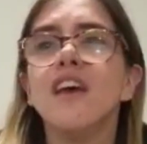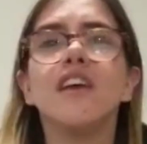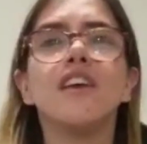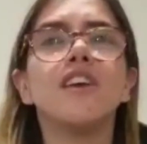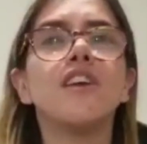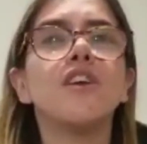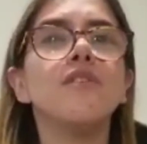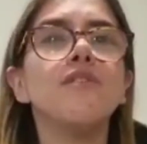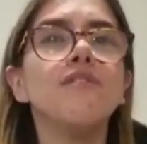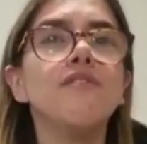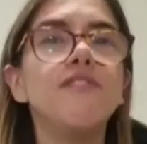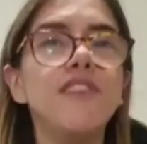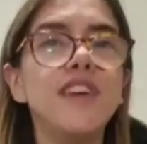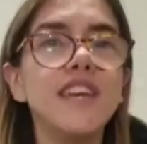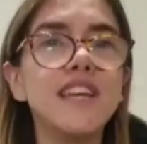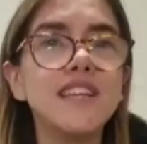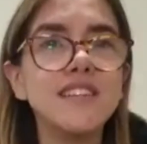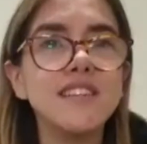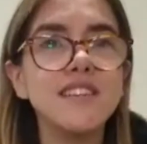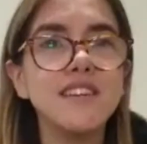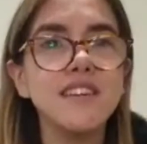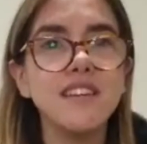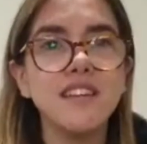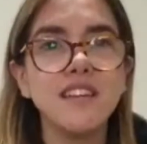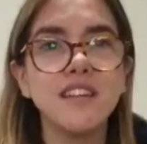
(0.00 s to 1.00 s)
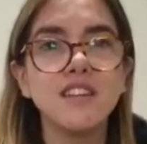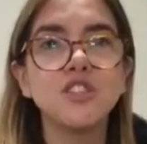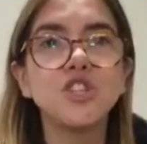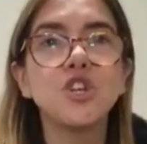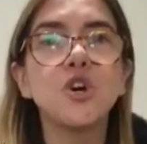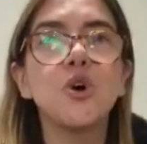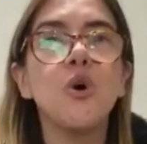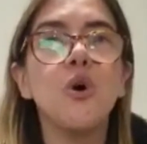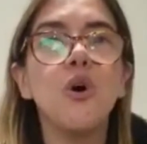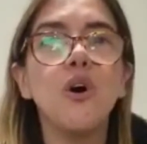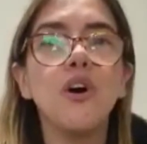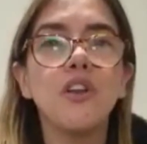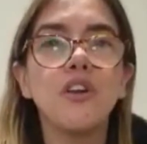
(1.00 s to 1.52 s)
convicted and
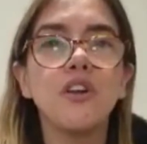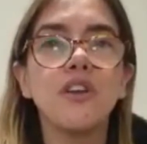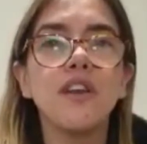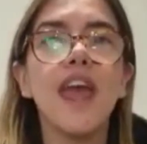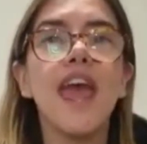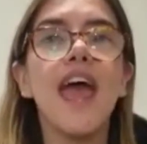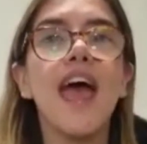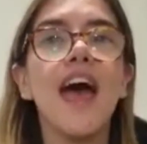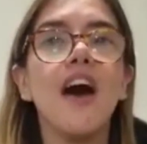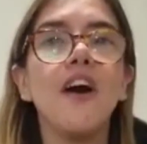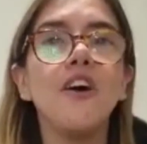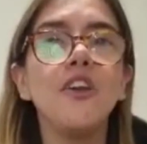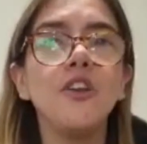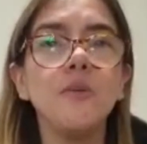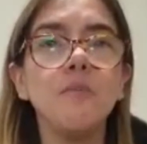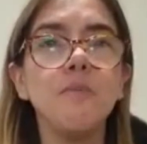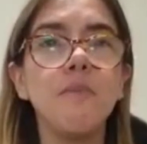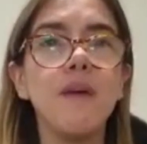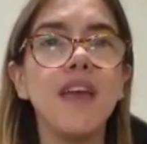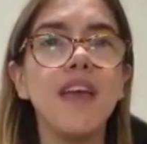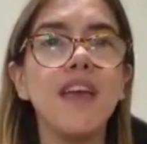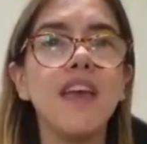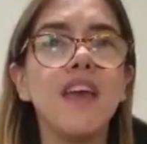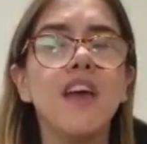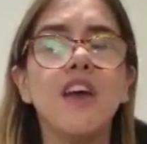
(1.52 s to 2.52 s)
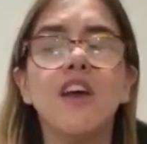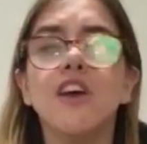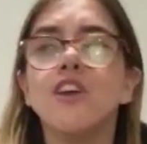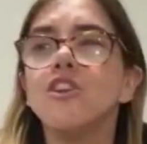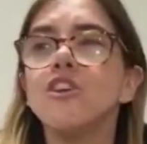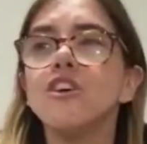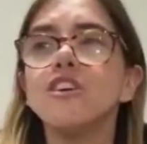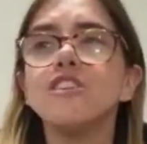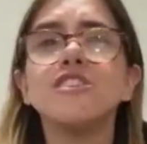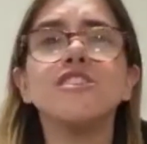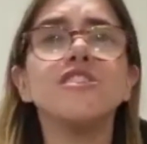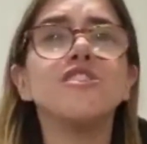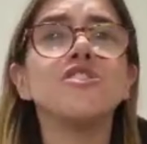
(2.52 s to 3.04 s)
taught on how to be
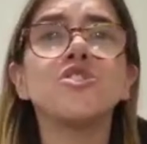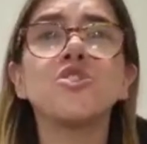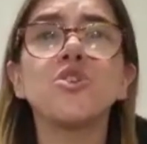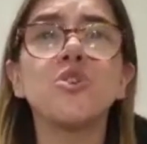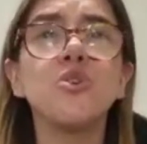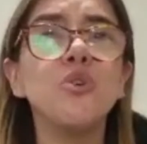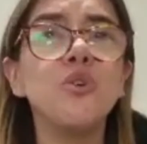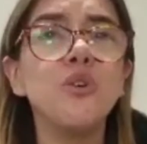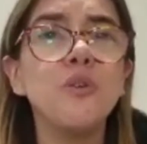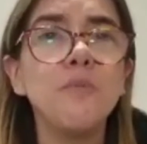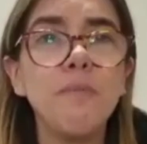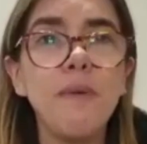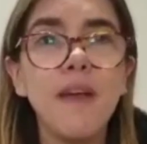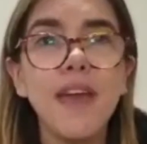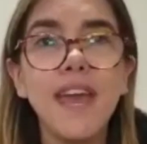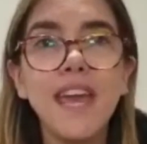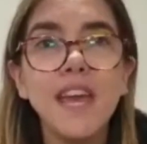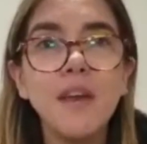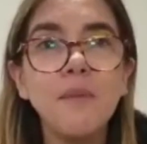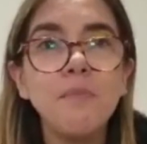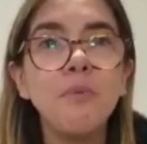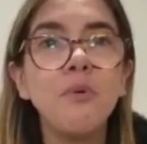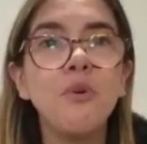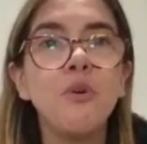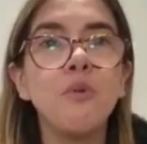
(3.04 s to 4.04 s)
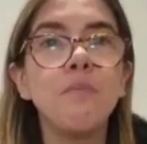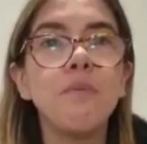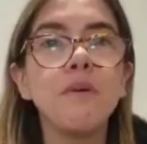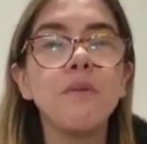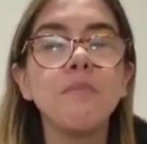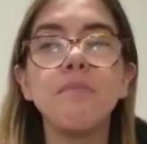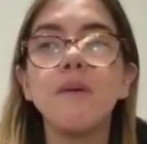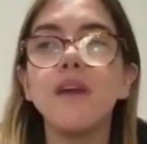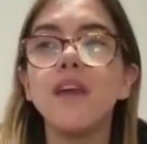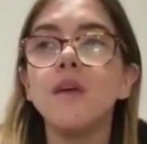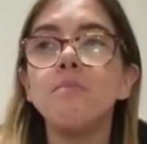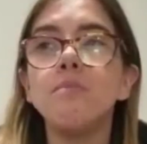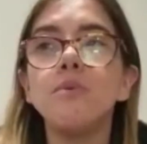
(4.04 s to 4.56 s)
not just good people, but
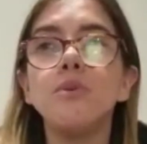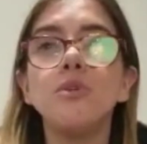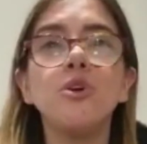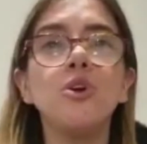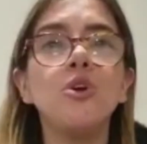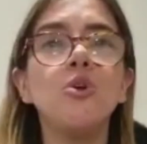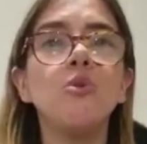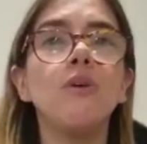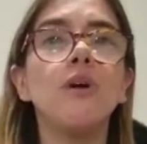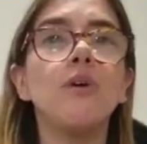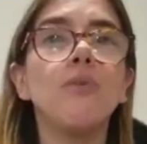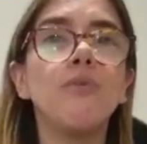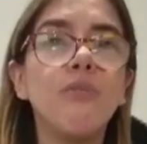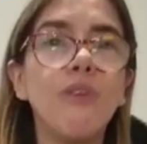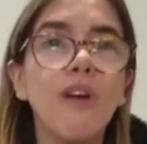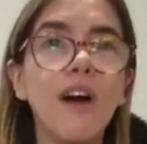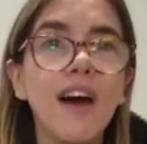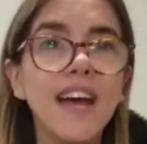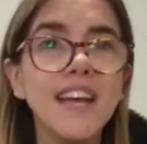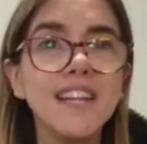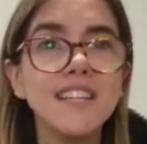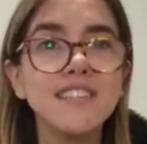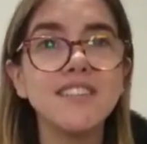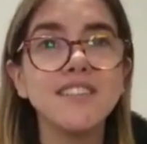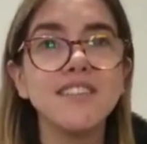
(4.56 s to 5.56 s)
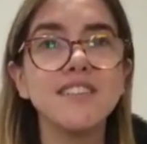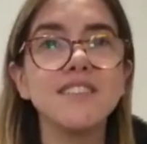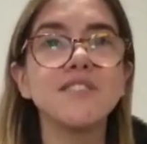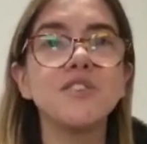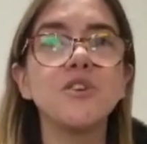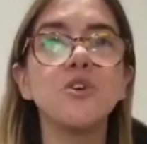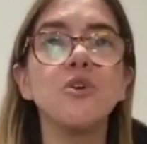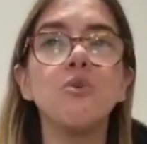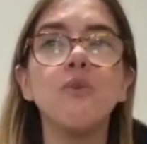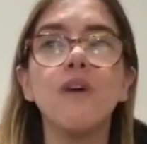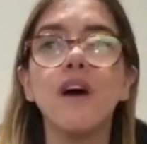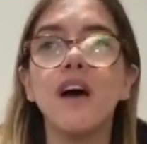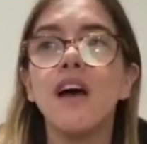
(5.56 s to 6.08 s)
people who are righteous,
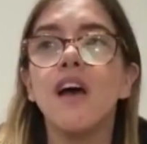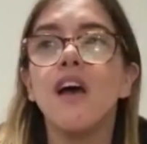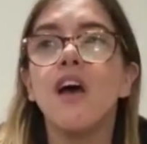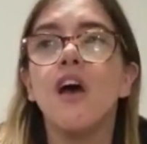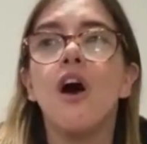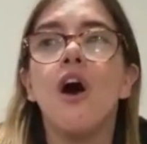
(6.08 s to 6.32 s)
who are